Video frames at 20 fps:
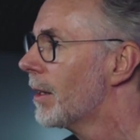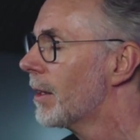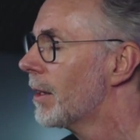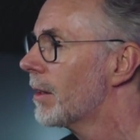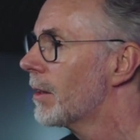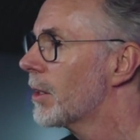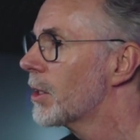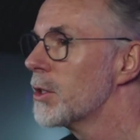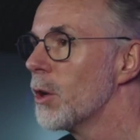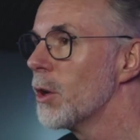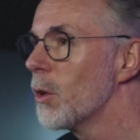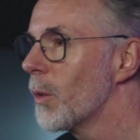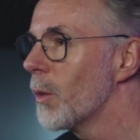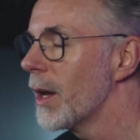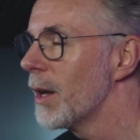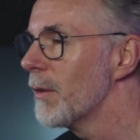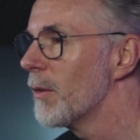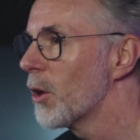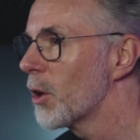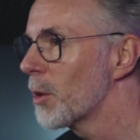there's no way
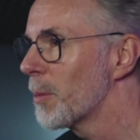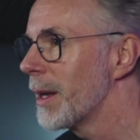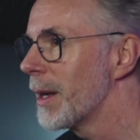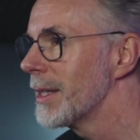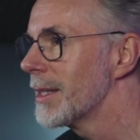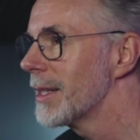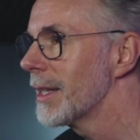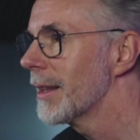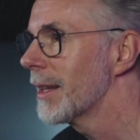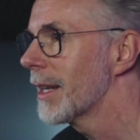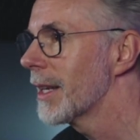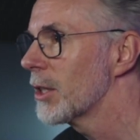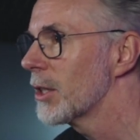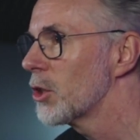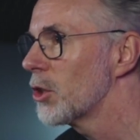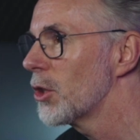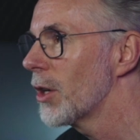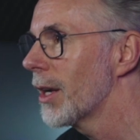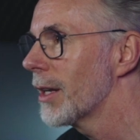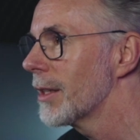of augmenting that
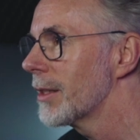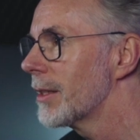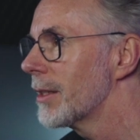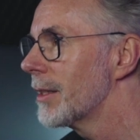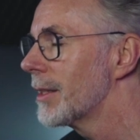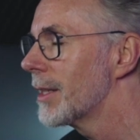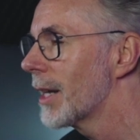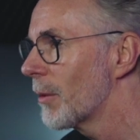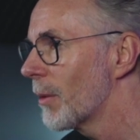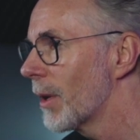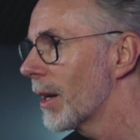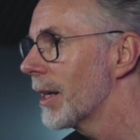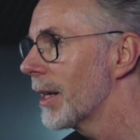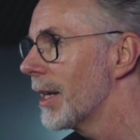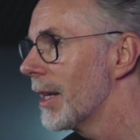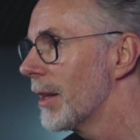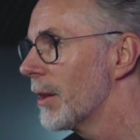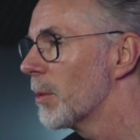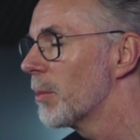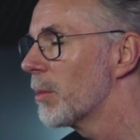chat directly
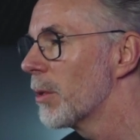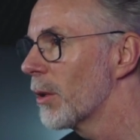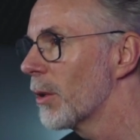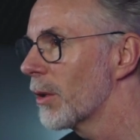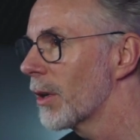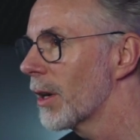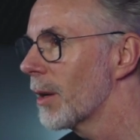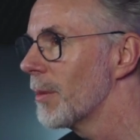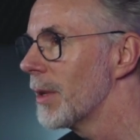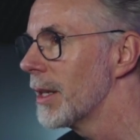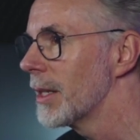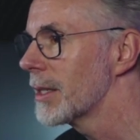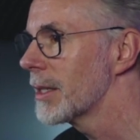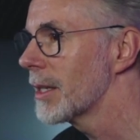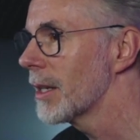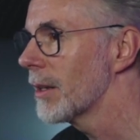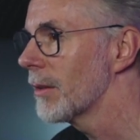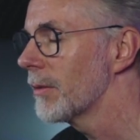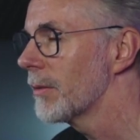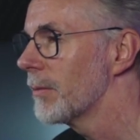in the program
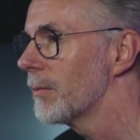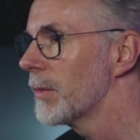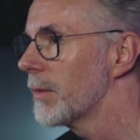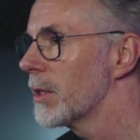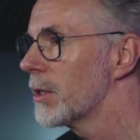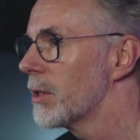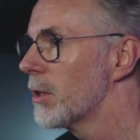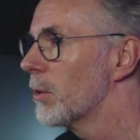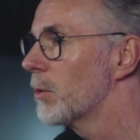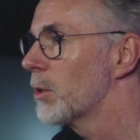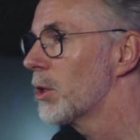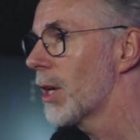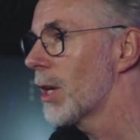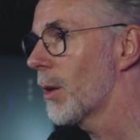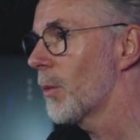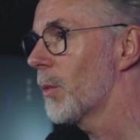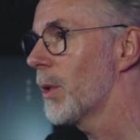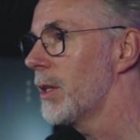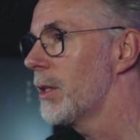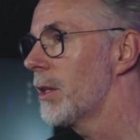itself. There's no chat
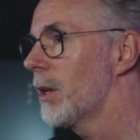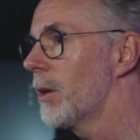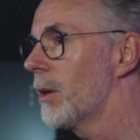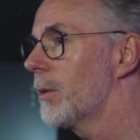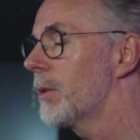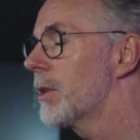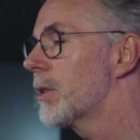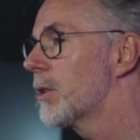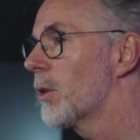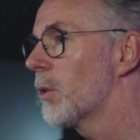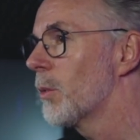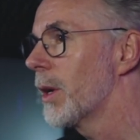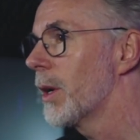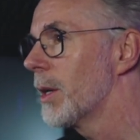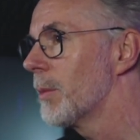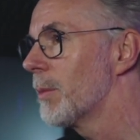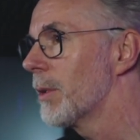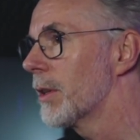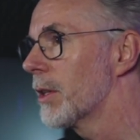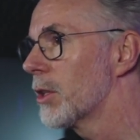window, there's no way to
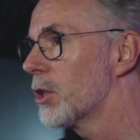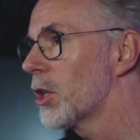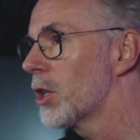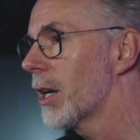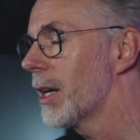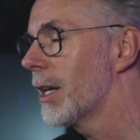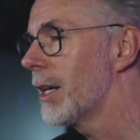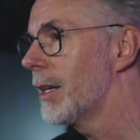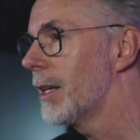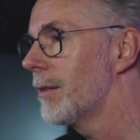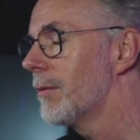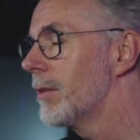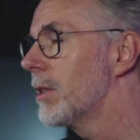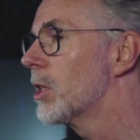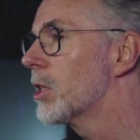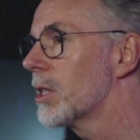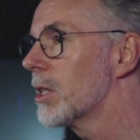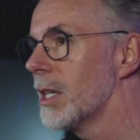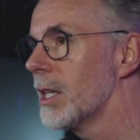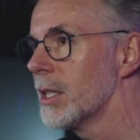bring the chat in. It
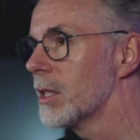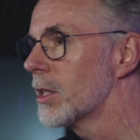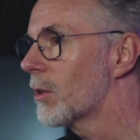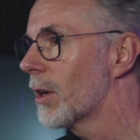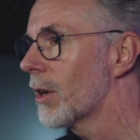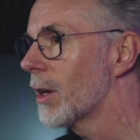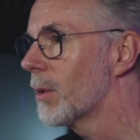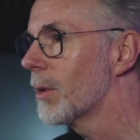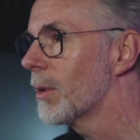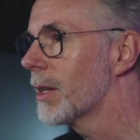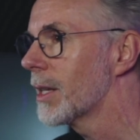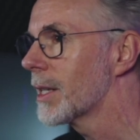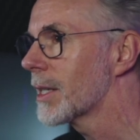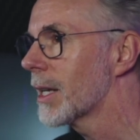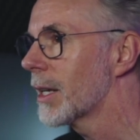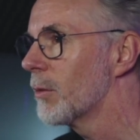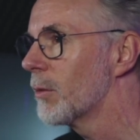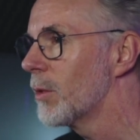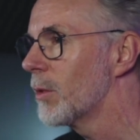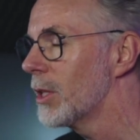doesn't integrate with things
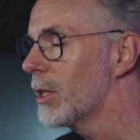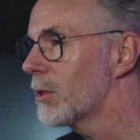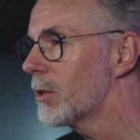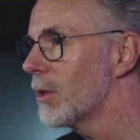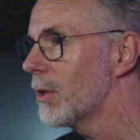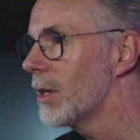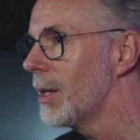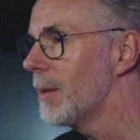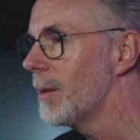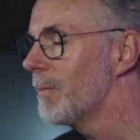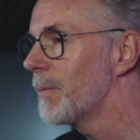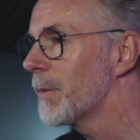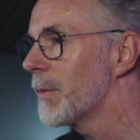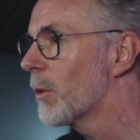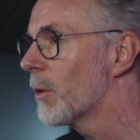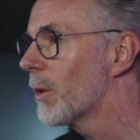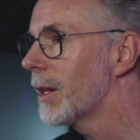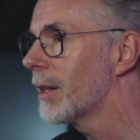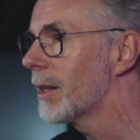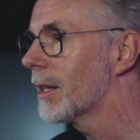like Restream or
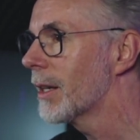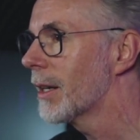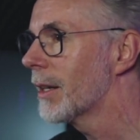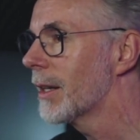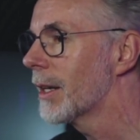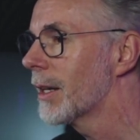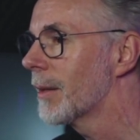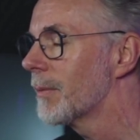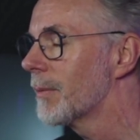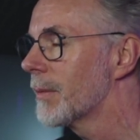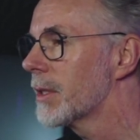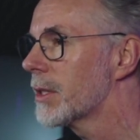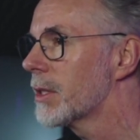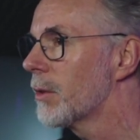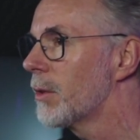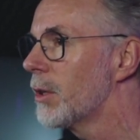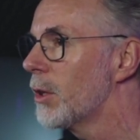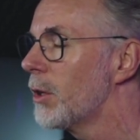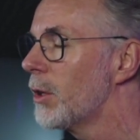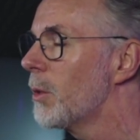anything like that. So
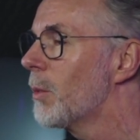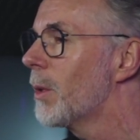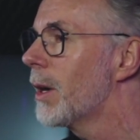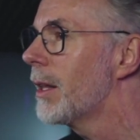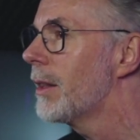the only way